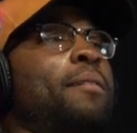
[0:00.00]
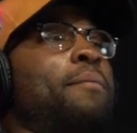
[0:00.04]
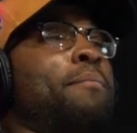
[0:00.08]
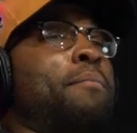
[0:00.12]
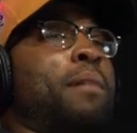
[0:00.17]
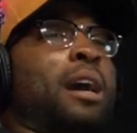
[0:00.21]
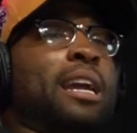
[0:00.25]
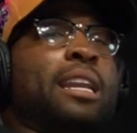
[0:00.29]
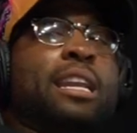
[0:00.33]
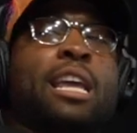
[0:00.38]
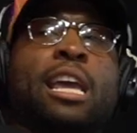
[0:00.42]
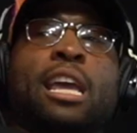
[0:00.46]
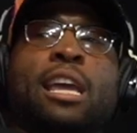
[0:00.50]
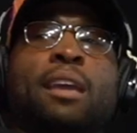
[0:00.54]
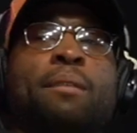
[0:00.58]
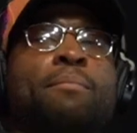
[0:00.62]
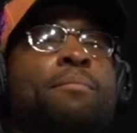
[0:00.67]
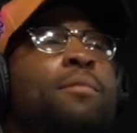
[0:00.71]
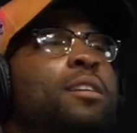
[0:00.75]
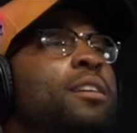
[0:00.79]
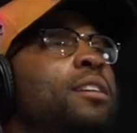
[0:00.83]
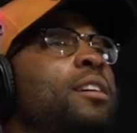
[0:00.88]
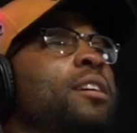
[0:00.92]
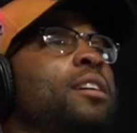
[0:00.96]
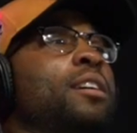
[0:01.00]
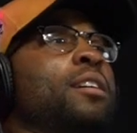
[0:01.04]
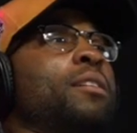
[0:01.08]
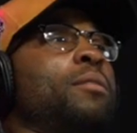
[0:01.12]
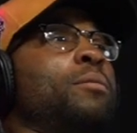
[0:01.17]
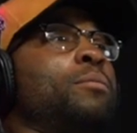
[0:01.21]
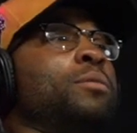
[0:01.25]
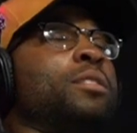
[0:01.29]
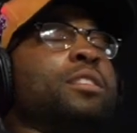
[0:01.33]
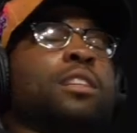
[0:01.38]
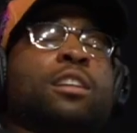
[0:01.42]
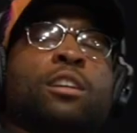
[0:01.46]
My name
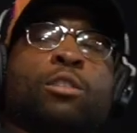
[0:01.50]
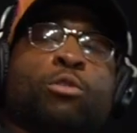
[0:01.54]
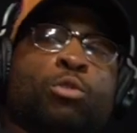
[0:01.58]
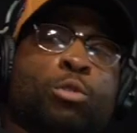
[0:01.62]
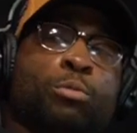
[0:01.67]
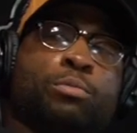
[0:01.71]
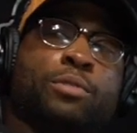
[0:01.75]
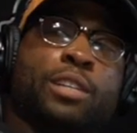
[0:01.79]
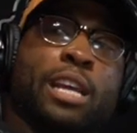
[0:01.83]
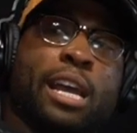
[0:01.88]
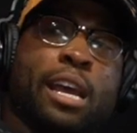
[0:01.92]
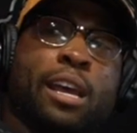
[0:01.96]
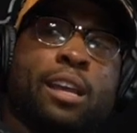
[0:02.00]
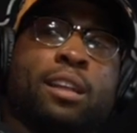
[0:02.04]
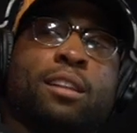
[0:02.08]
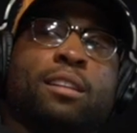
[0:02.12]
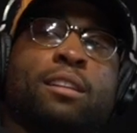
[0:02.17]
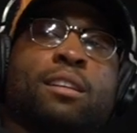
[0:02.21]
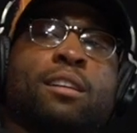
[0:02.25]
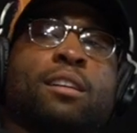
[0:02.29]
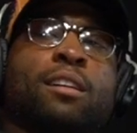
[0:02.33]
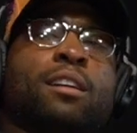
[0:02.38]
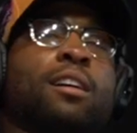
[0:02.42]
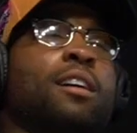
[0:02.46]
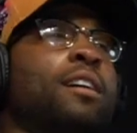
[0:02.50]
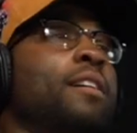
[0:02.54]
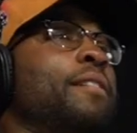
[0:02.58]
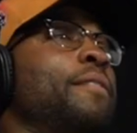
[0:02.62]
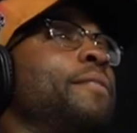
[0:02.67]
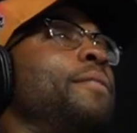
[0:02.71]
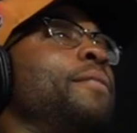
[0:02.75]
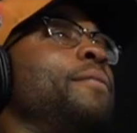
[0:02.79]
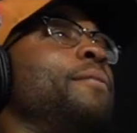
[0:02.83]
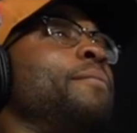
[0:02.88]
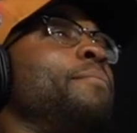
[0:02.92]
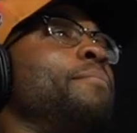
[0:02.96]
was in a group chat
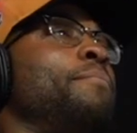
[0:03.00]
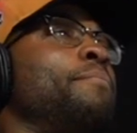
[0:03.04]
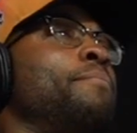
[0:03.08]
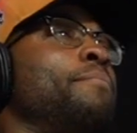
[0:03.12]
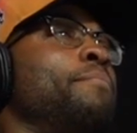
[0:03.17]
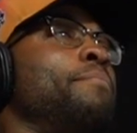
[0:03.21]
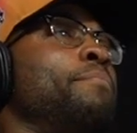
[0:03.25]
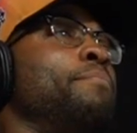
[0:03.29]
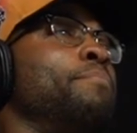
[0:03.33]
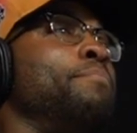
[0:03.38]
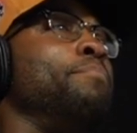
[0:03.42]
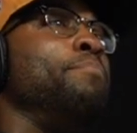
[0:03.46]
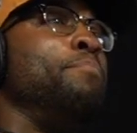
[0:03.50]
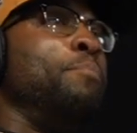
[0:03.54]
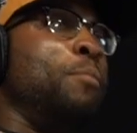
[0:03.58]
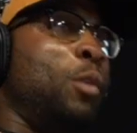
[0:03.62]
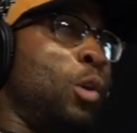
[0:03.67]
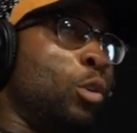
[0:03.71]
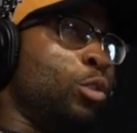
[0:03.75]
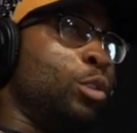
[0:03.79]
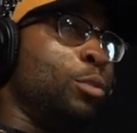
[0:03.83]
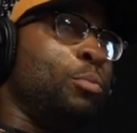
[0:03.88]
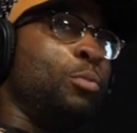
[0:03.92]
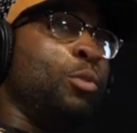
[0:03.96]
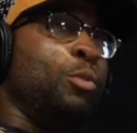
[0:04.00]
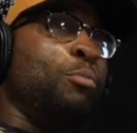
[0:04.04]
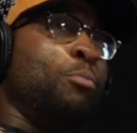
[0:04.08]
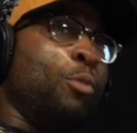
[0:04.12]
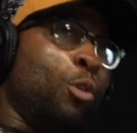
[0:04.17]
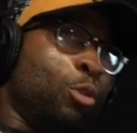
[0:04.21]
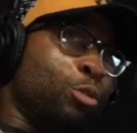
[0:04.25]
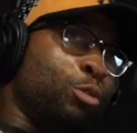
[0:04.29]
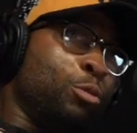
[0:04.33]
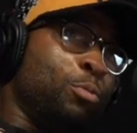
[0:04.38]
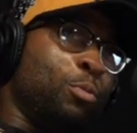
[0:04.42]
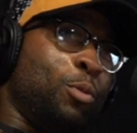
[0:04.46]
of multiple,
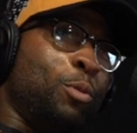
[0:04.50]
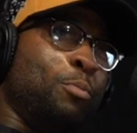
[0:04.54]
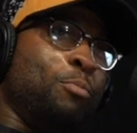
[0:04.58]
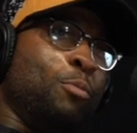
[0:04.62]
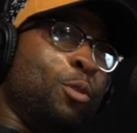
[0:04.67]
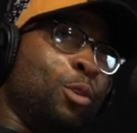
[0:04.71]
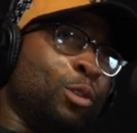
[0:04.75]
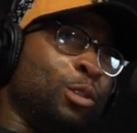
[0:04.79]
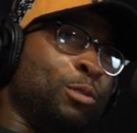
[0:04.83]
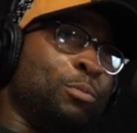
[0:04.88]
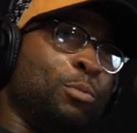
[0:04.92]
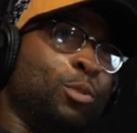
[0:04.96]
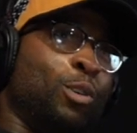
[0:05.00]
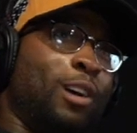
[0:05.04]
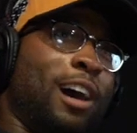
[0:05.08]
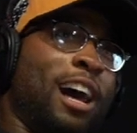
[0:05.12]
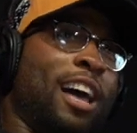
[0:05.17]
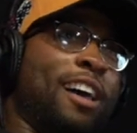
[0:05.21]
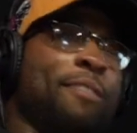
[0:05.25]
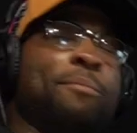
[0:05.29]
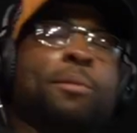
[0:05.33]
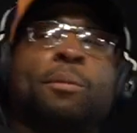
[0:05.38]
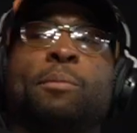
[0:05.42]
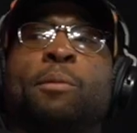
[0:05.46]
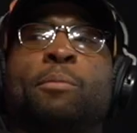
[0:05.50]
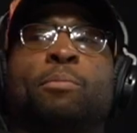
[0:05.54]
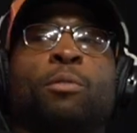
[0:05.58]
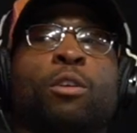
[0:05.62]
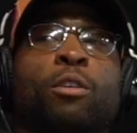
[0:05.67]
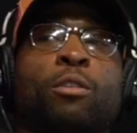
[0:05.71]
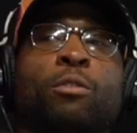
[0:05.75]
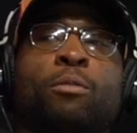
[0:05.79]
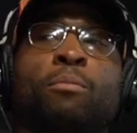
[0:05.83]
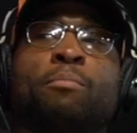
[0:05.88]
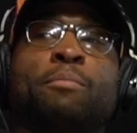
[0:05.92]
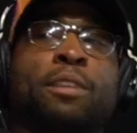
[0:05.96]
multiple, multiple IFBB
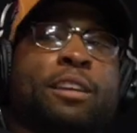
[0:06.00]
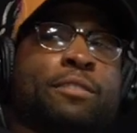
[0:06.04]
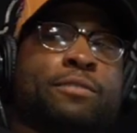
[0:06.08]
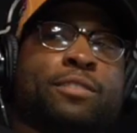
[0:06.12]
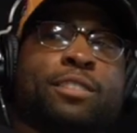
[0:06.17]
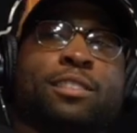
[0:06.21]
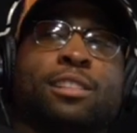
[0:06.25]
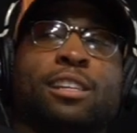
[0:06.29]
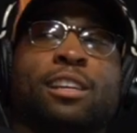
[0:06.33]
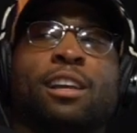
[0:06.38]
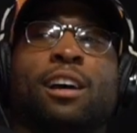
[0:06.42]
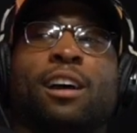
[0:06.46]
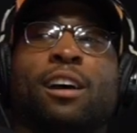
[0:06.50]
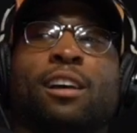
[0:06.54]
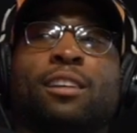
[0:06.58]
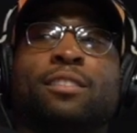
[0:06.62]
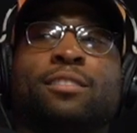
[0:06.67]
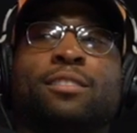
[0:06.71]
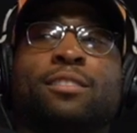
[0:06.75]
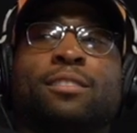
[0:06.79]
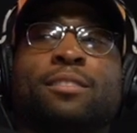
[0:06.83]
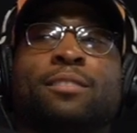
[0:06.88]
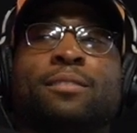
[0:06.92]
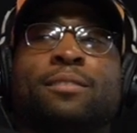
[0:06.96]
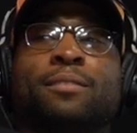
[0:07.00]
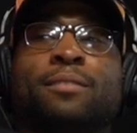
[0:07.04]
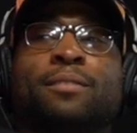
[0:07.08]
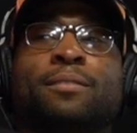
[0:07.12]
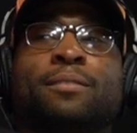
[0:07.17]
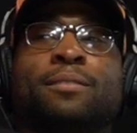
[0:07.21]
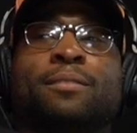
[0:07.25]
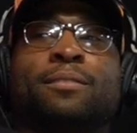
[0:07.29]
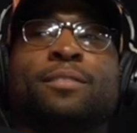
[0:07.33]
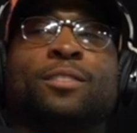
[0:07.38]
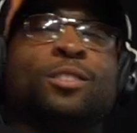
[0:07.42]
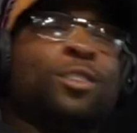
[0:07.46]
Pro Man Physique guys
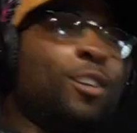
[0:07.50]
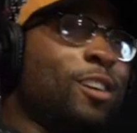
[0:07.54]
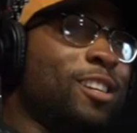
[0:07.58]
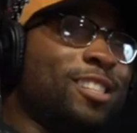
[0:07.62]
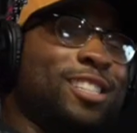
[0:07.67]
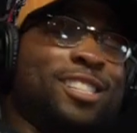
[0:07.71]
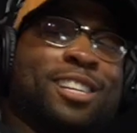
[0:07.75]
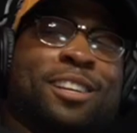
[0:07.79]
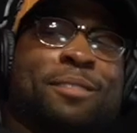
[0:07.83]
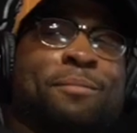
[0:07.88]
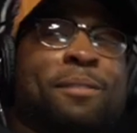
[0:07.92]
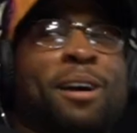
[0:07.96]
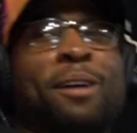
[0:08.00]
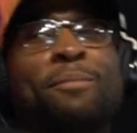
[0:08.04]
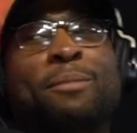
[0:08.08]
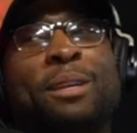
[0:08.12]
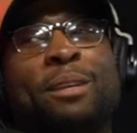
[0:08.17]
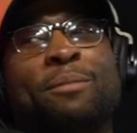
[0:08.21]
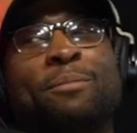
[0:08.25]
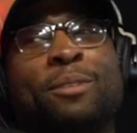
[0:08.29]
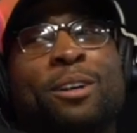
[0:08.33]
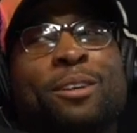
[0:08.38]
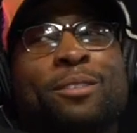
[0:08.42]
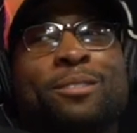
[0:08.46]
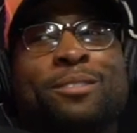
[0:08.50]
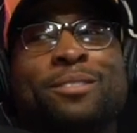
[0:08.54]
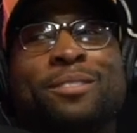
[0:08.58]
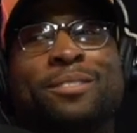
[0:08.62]
talking shit about me, bro.